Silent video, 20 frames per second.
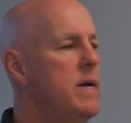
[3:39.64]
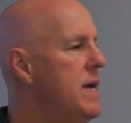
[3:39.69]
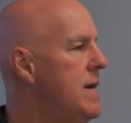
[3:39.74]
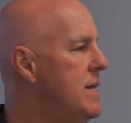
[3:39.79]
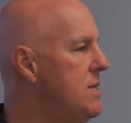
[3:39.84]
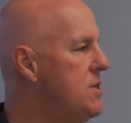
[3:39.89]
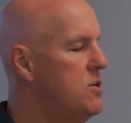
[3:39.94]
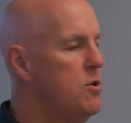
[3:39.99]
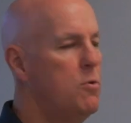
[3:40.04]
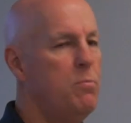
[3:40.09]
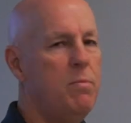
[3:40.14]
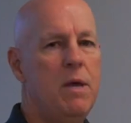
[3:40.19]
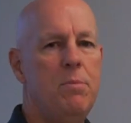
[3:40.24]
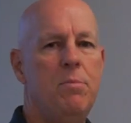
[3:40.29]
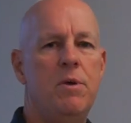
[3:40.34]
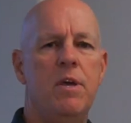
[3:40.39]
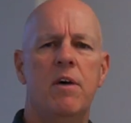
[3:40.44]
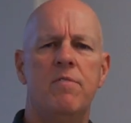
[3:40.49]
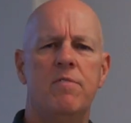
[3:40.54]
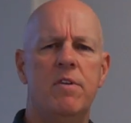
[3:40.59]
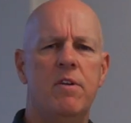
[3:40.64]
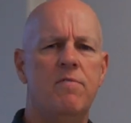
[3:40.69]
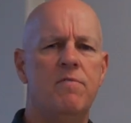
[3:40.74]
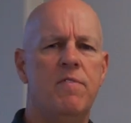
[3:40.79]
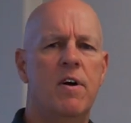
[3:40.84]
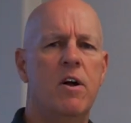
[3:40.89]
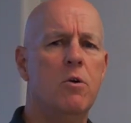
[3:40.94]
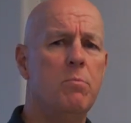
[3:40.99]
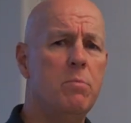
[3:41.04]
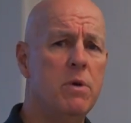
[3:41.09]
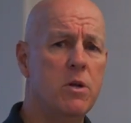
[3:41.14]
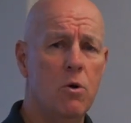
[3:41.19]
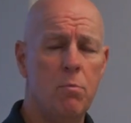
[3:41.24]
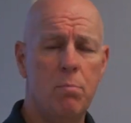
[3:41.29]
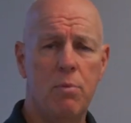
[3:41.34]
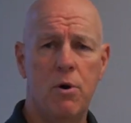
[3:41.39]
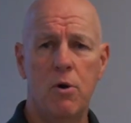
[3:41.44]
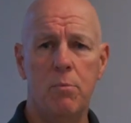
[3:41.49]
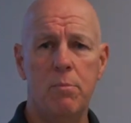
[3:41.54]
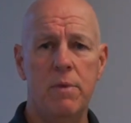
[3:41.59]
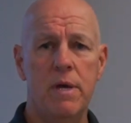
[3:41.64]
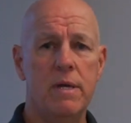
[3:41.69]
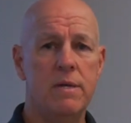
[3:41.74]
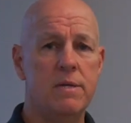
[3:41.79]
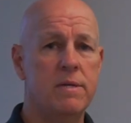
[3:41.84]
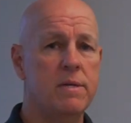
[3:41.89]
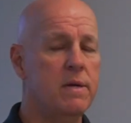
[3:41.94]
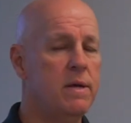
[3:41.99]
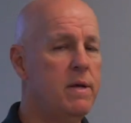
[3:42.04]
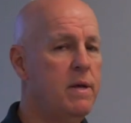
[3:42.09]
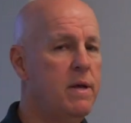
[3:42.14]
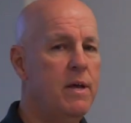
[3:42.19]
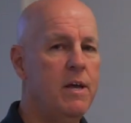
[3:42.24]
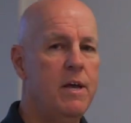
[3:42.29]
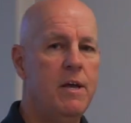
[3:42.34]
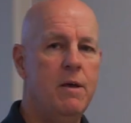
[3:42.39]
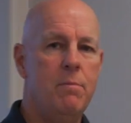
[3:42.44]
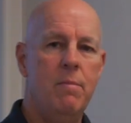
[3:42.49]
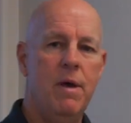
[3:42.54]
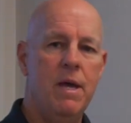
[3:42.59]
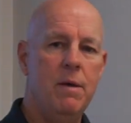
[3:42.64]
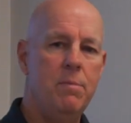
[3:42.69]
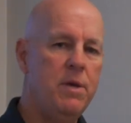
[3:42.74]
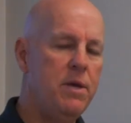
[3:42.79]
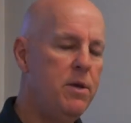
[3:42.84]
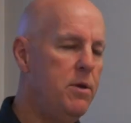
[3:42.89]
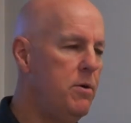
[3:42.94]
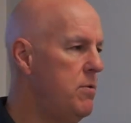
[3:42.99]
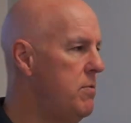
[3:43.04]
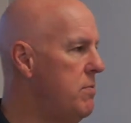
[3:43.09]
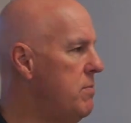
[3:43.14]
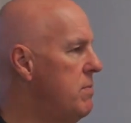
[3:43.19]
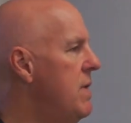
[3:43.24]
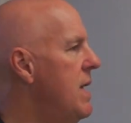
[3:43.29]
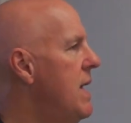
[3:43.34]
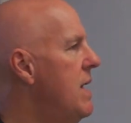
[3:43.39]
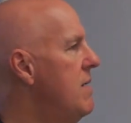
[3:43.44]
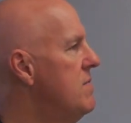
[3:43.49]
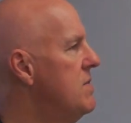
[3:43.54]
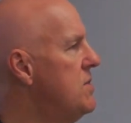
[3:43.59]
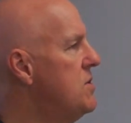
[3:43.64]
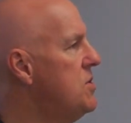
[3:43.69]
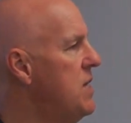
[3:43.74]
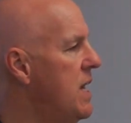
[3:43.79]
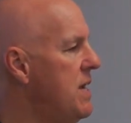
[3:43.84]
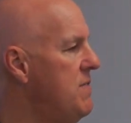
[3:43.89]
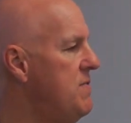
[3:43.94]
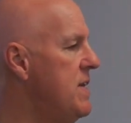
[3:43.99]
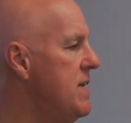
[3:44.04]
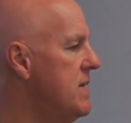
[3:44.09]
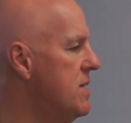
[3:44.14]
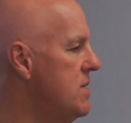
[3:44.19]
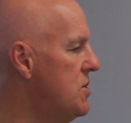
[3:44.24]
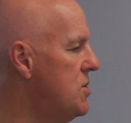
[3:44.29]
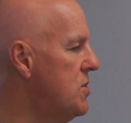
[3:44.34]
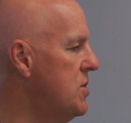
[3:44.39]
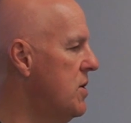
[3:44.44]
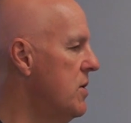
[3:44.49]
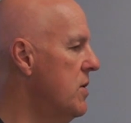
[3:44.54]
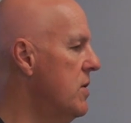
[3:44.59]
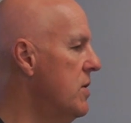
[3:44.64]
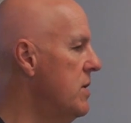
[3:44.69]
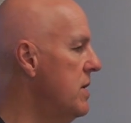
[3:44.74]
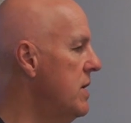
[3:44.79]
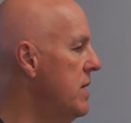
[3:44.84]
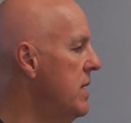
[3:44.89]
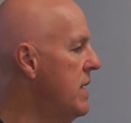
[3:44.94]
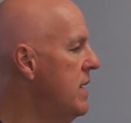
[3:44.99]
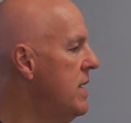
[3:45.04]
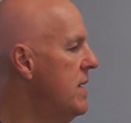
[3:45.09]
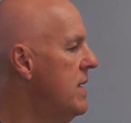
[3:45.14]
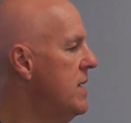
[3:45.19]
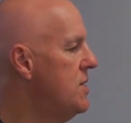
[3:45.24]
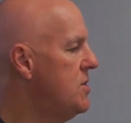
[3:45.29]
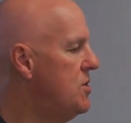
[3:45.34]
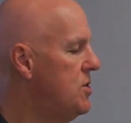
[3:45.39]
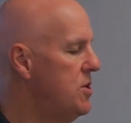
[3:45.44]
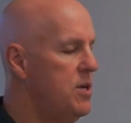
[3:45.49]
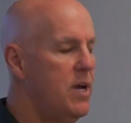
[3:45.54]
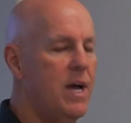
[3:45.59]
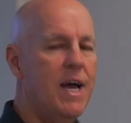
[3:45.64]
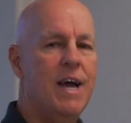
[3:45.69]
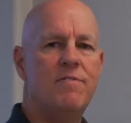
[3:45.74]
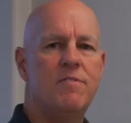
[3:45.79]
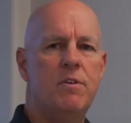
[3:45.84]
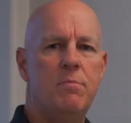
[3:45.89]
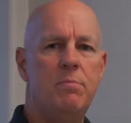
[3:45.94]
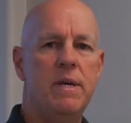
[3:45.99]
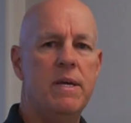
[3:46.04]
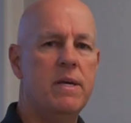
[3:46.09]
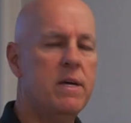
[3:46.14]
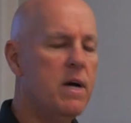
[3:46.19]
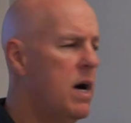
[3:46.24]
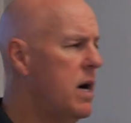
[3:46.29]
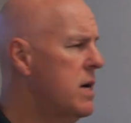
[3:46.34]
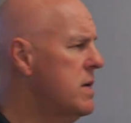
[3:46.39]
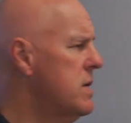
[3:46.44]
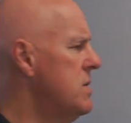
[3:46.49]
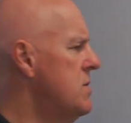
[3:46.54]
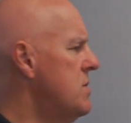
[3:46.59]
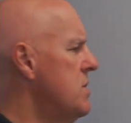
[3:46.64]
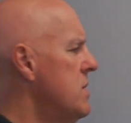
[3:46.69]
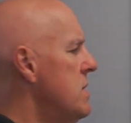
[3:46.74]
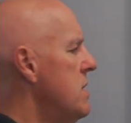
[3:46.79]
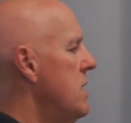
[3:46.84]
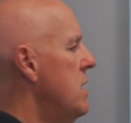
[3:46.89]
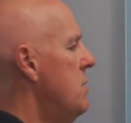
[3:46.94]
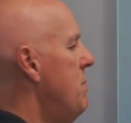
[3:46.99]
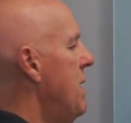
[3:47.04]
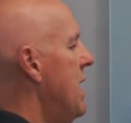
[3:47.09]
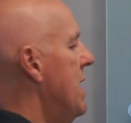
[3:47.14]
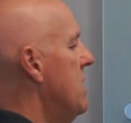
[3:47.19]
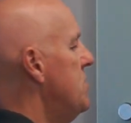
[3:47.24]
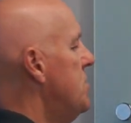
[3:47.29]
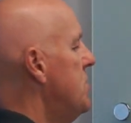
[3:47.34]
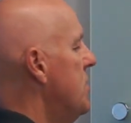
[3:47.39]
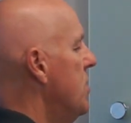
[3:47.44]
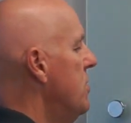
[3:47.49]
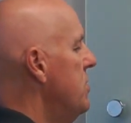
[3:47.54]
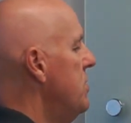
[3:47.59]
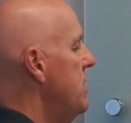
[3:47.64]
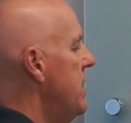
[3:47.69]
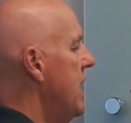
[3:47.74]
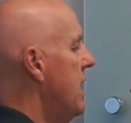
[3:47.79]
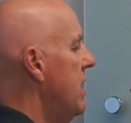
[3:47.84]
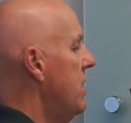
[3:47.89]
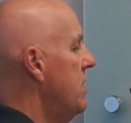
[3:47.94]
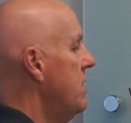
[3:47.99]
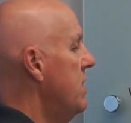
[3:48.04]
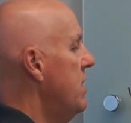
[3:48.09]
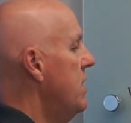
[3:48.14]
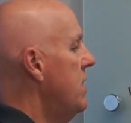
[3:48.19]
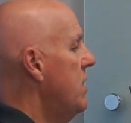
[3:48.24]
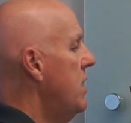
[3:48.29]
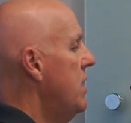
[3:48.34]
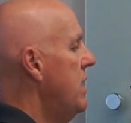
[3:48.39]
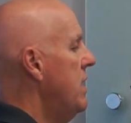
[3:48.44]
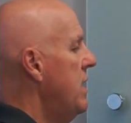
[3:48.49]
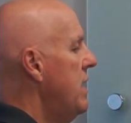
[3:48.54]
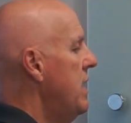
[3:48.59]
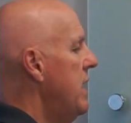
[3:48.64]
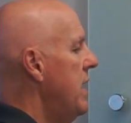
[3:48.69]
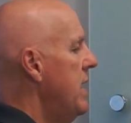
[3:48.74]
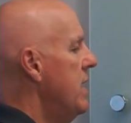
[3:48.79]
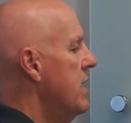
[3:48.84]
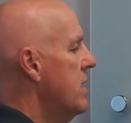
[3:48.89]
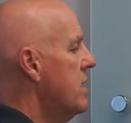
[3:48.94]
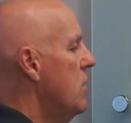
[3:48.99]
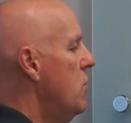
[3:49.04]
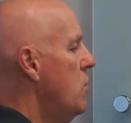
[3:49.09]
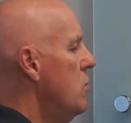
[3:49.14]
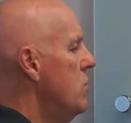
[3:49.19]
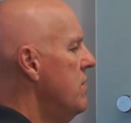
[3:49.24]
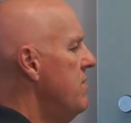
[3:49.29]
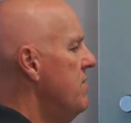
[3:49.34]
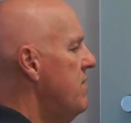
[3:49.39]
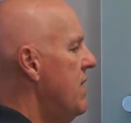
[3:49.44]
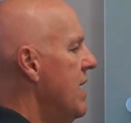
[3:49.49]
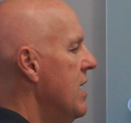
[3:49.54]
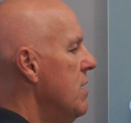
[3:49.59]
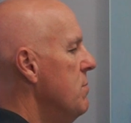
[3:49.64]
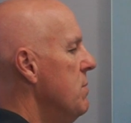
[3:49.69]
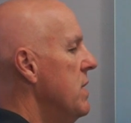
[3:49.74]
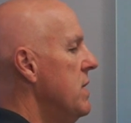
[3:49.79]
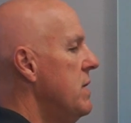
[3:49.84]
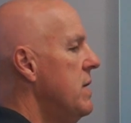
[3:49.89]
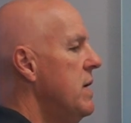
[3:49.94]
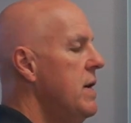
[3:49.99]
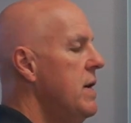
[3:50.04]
And so maybe you have an environmental permit. Maybe you have a safety concern. So you have to be cognizant about turn down in a cold environment.